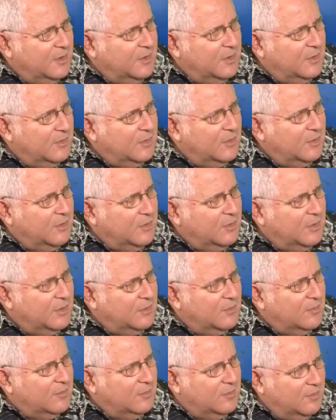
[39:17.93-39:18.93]
you
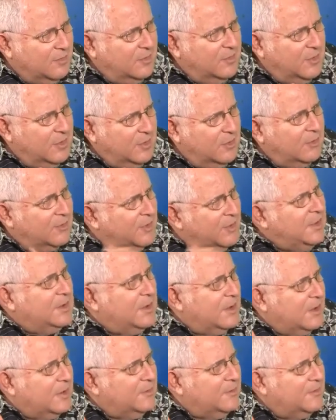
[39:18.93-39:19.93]
don't need
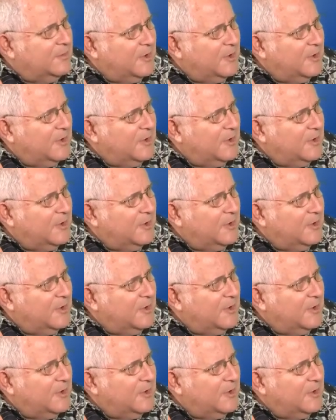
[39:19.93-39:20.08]
that.